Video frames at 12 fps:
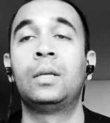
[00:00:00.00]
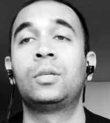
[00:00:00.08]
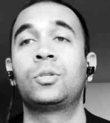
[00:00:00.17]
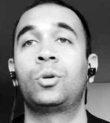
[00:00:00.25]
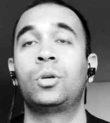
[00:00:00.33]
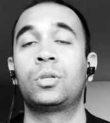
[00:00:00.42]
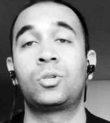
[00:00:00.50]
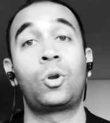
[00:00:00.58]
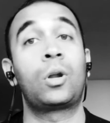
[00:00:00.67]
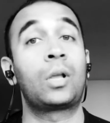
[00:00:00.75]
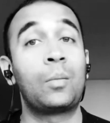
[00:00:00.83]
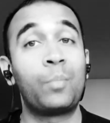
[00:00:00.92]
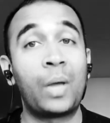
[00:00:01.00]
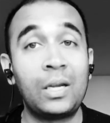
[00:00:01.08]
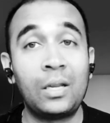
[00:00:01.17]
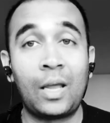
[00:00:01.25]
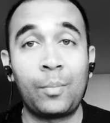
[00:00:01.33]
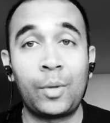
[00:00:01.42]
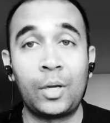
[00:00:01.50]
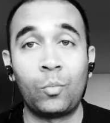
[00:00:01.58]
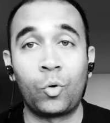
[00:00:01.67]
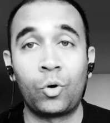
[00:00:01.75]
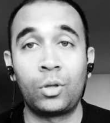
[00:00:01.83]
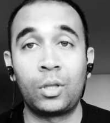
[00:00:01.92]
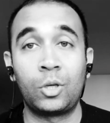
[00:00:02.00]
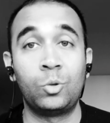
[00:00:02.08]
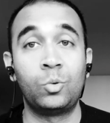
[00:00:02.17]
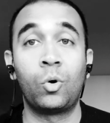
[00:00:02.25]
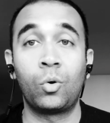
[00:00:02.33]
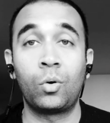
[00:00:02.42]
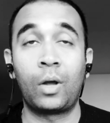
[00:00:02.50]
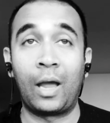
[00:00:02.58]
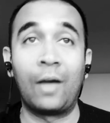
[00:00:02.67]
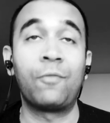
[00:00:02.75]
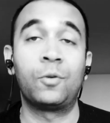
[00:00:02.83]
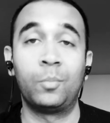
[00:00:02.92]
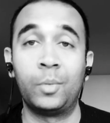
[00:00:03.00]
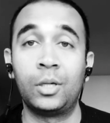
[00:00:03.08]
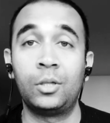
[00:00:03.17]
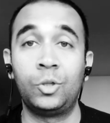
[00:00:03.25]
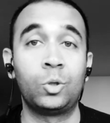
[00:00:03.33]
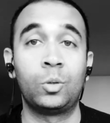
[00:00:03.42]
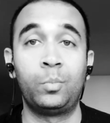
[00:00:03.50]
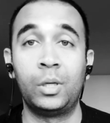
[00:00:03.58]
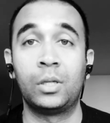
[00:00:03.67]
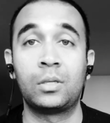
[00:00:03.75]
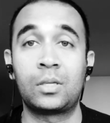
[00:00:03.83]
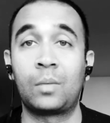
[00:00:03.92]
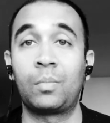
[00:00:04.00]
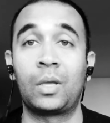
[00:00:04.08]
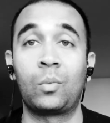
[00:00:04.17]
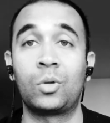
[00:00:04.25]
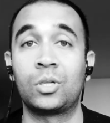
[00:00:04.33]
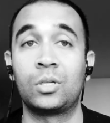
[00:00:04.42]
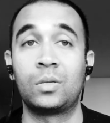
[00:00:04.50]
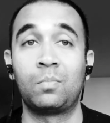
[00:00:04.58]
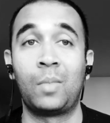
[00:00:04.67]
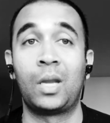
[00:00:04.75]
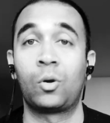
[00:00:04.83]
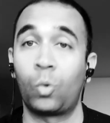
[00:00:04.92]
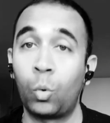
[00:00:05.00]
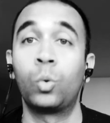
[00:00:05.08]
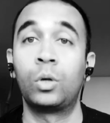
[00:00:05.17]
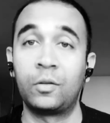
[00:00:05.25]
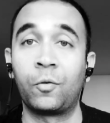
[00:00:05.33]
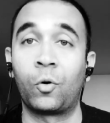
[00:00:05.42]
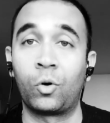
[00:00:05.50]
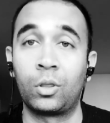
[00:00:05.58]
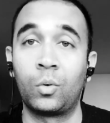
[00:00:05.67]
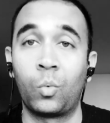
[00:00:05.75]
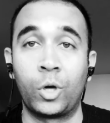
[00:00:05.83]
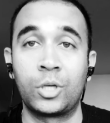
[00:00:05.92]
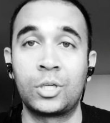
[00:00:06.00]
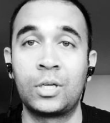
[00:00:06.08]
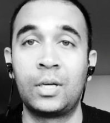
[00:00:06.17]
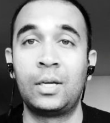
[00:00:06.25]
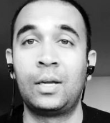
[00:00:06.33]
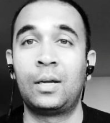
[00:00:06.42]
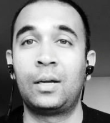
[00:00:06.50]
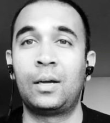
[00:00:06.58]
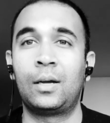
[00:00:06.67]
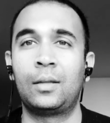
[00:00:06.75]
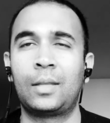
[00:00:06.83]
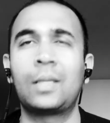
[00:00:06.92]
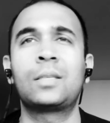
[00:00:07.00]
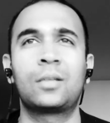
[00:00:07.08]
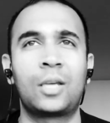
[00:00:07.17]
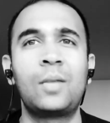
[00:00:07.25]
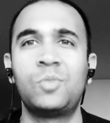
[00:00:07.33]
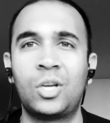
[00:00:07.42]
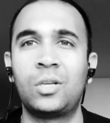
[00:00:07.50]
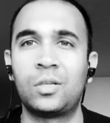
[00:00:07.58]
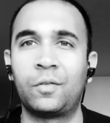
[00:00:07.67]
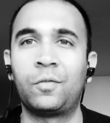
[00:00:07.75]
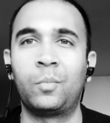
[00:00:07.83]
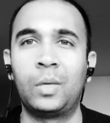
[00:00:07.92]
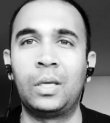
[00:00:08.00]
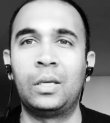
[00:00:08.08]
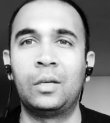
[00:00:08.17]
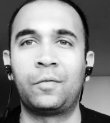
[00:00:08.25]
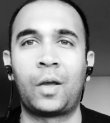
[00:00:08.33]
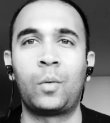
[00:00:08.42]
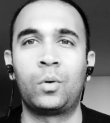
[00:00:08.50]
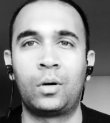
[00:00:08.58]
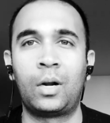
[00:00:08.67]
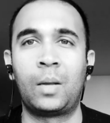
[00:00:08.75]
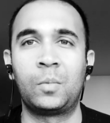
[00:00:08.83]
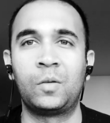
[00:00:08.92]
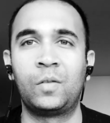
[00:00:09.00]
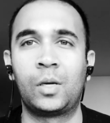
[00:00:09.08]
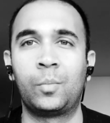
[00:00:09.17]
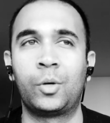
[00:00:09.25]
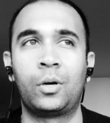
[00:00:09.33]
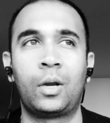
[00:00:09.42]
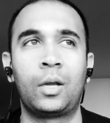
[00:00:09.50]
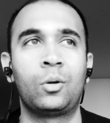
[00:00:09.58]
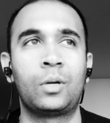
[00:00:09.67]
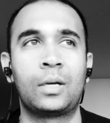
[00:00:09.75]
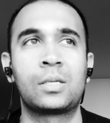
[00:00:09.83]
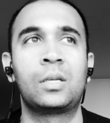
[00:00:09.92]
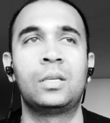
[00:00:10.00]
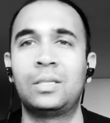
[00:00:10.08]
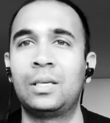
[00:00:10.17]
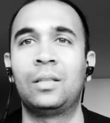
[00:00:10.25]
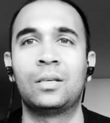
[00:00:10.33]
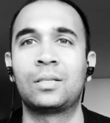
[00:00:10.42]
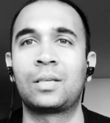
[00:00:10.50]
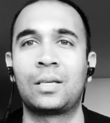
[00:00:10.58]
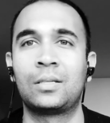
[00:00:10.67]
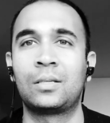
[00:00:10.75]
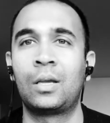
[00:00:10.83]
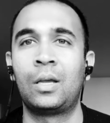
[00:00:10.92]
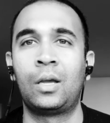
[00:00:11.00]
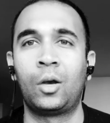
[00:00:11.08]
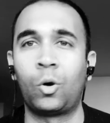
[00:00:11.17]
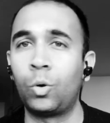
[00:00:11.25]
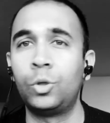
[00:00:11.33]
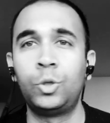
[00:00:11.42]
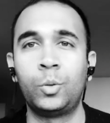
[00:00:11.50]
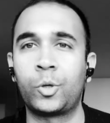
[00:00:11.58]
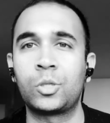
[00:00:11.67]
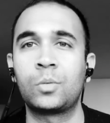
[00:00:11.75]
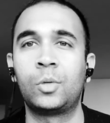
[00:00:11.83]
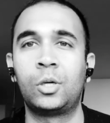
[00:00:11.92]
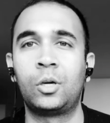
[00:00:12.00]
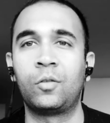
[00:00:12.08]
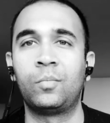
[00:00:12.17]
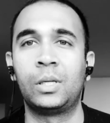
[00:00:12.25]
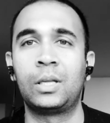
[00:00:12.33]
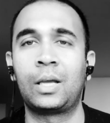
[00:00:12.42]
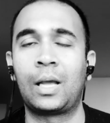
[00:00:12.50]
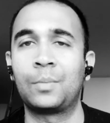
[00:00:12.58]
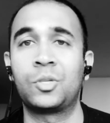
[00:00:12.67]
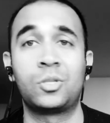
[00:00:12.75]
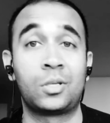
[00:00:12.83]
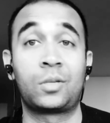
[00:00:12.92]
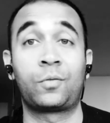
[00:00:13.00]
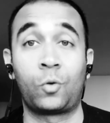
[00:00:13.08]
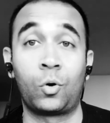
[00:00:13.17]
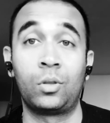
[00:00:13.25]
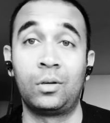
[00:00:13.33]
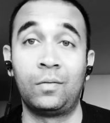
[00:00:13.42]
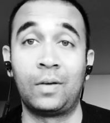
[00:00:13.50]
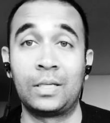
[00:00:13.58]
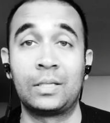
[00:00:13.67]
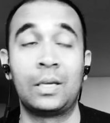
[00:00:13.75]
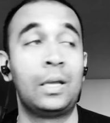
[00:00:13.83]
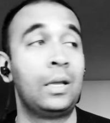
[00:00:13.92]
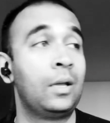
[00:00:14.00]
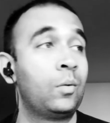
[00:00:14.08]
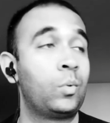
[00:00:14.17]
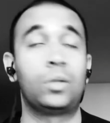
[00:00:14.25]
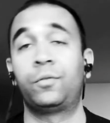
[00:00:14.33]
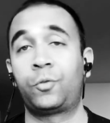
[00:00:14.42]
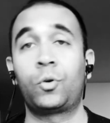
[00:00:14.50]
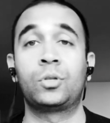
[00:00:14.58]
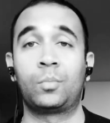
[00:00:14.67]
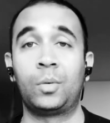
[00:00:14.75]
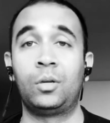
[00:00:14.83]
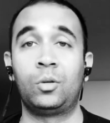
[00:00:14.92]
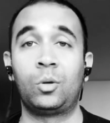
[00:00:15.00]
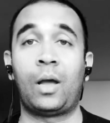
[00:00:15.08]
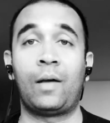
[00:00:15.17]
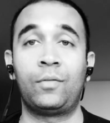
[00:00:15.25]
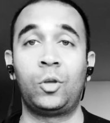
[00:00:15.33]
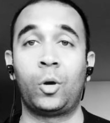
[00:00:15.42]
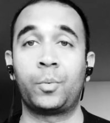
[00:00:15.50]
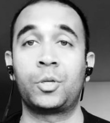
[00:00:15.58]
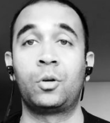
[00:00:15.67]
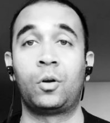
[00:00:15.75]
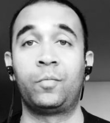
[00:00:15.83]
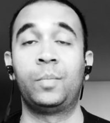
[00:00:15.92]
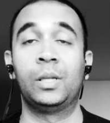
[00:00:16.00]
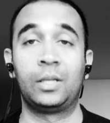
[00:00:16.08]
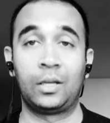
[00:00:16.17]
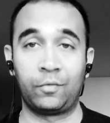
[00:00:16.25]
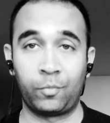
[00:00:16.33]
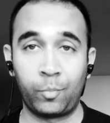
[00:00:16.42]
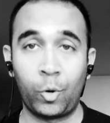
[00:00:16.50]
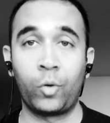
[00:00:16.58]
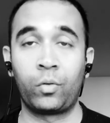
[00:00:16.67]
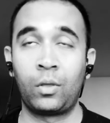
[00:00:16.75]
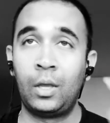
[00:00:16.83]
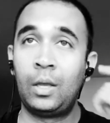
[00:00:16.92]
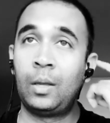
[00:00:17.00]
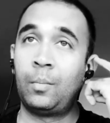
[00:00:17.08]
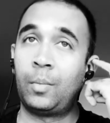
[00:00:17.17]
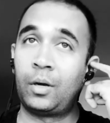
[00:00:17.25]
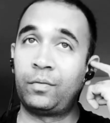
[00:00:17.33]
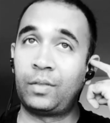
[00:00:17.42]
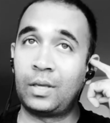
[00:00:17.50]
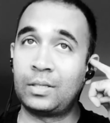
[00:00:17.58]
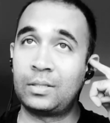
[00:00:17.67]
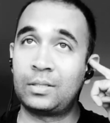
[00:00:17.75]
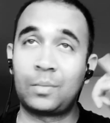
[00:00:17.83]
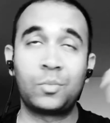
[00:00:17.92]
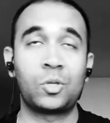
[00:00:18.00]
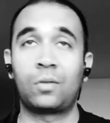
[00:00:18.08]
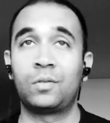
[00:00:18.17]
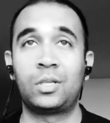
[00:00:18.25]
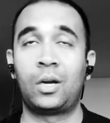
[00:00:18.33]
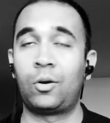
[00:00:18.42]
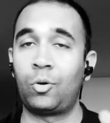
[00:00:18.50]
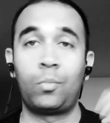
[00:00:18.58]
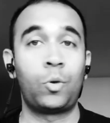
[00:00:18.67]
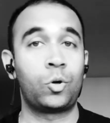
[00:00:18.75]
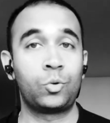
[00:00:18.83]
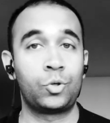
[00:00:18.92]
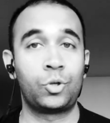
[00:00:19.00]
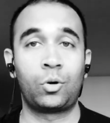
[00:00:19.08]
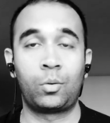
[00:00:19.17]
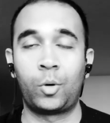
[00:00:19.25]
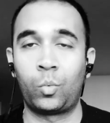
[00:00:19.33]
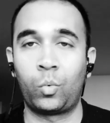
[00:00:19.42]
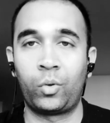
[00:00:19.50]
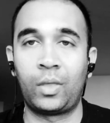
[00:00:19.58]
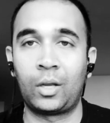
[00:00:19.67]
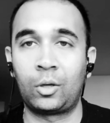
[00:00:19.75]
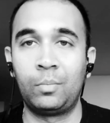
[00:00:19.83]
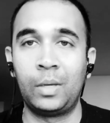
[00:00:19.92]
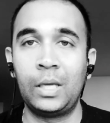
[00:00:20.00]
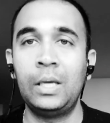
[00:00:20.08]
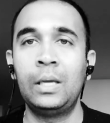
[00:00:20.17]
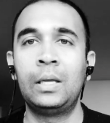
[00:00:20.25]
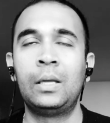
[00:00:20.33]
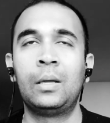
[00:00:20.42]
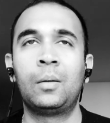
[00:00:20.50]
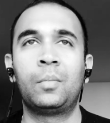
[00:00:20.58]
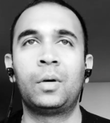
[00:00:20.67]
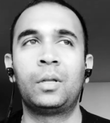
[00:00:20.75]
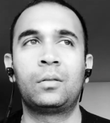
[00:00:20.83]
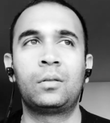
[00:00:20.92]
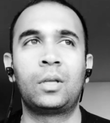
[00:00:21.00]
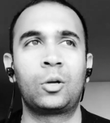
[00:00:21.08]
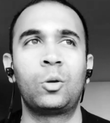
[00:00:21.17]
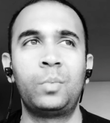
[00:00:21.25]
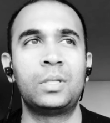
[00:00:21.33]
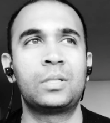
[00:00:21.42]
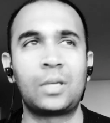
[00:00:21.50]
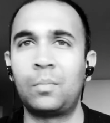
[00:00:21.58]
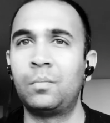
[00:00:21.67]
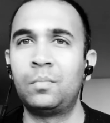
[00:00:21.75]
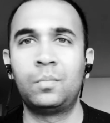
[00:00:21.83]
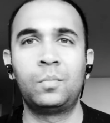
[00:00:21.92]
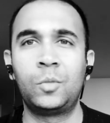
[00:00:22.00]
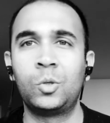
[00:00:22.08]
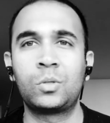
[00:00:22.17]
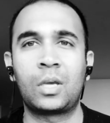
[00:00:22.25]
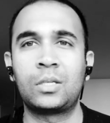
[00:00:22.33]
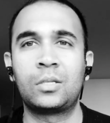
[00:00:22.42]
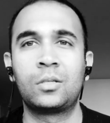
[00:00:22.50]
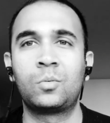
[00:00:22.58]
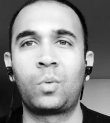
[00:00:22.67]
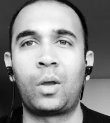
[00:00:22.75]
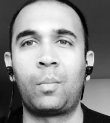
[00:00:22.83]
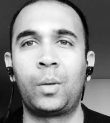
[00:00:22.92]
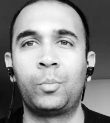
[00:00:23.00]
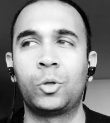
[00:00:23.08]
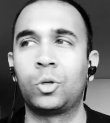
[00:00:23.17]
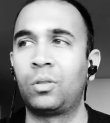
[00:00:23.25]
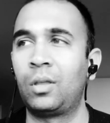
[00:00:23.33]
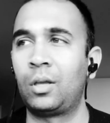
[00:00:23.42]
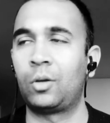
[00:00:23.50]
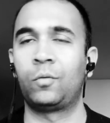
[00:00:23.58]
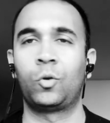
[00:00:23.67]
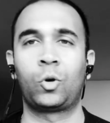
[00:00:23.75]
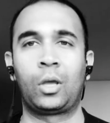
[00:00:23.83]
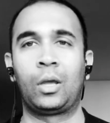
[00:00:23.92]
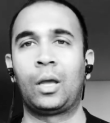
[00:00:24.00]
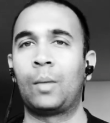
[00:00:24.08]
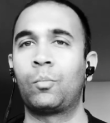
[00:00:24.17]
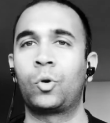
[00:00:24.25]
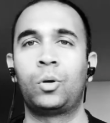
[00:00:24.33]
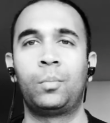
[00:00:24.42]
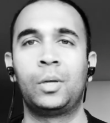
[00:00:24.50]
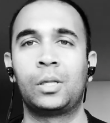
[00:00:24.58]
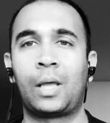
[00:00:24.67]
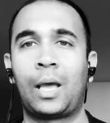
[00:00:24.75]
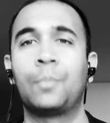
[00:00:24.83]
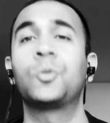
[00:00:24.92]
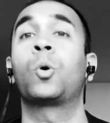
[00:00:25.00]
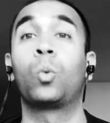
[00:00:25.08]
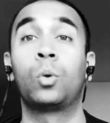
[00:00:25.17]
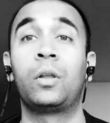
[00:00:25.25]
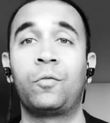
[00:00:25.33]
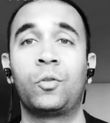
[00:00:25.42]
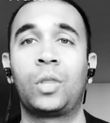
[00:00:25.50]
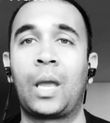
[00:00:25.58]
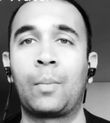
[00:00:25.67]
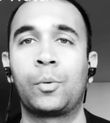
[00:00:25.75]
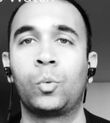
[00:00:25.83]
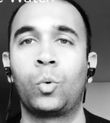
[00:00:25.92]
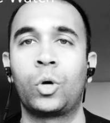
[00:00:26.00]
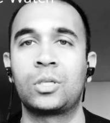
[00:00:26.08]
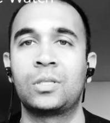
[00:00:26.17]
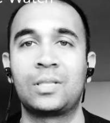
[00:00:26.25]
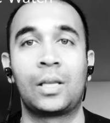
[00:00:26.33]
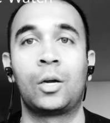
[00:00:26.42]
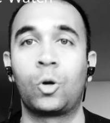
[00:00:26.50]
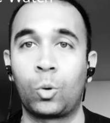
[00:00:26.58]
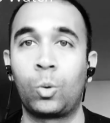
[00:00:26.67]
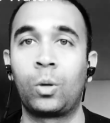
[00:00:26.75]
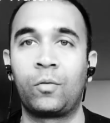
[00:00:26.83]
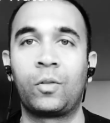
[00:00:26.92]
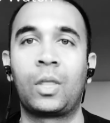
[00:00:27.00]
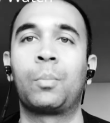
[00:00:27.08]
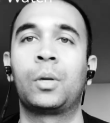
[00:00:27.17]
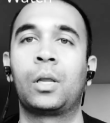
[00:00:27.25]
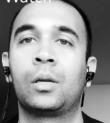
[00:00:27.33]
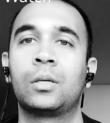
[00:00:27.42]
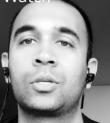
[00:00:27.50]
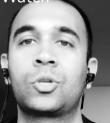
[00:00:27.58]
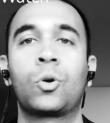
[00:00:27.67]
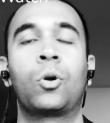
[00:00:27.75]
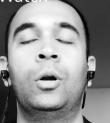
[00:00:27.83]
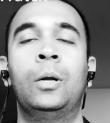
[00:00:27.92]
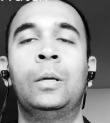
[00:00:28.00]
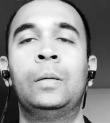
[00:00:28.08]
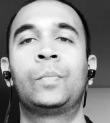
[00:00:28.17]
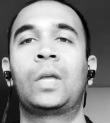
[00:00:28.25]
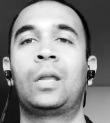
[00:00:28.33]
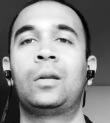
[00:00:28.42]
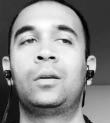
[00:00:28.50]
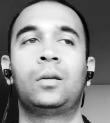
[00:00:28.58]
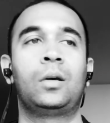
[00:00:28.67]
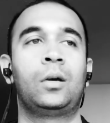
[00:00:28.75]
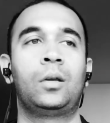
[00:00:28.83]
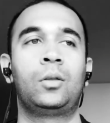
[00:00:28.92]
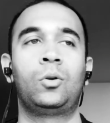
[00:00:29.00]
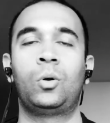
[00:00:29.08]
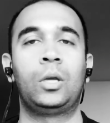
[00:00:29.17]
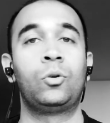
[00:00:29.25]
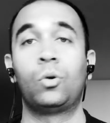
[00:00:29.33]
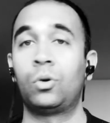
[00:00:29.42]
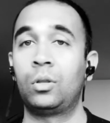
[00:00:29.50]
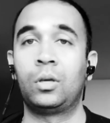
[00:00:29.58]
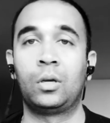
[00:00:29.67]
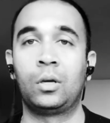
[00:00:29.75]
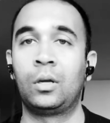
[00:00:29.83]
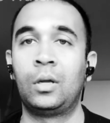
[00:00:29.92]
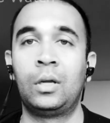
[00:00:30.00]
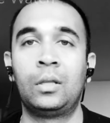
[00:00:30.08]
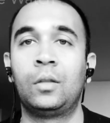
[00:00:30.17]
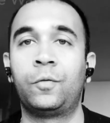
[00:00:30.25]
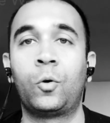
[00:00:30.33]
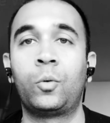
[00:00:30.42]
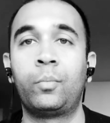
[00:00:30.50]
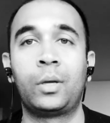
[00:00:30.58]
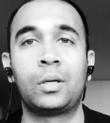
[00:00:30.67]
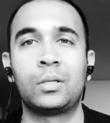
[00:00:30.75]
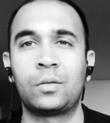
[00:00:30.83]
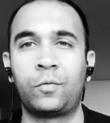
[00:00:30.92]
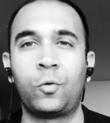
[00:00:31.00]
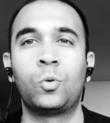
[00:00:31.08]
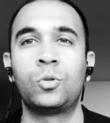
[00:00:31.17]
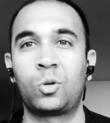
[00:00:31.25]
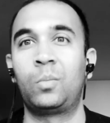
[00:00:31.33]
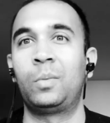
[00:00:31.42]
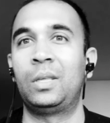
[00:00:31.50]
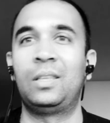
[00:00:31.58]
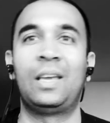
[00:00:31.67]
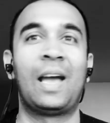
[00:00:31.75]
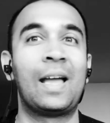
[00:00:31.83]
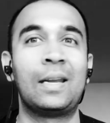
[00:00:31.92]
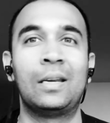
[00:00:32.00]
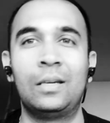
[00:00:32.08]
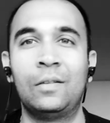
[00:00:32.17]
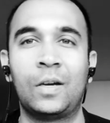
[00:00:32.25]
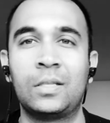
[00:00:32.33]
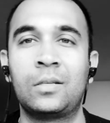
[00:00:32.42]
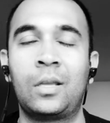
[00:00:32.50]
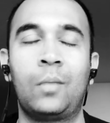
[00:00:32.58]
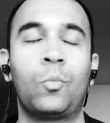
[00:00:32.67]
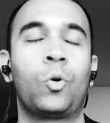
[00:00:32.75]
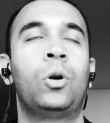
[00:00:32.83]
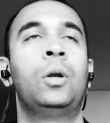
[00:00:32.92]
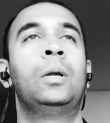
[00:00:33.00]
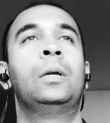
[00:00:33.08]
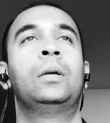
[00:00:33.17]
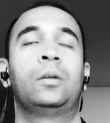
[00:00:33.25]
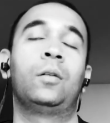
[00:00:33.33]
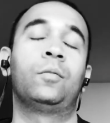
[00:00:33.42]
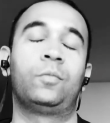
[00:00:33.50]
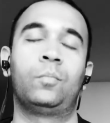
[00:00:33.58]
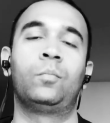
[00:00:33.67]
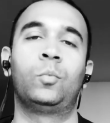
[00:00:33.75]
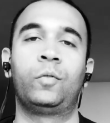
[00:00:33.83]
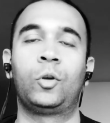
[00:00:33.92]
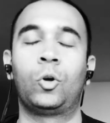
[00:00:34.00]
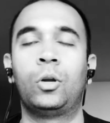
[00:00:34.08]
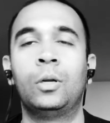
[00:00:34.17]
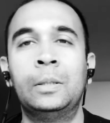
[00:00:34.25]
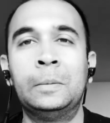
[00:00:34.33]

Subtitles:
So it's not a companion app anymore that you have to build. You could build something which is meant only for the watch. That's a game changer for me. If I were an app developer, I could actually see this as a whole new possibility of building apps just for the device. Well, of course, I mean, you have the option of building it for both, but if there's some sort of a scenario, I'm not too sure about what that could be, but there could be some use cases where people could think of, okay, I'm going to build apps only for the Apple Watch and sell it only for that particular store, and ignore the phone, because the phone's going to be the added device anymore. Moving on.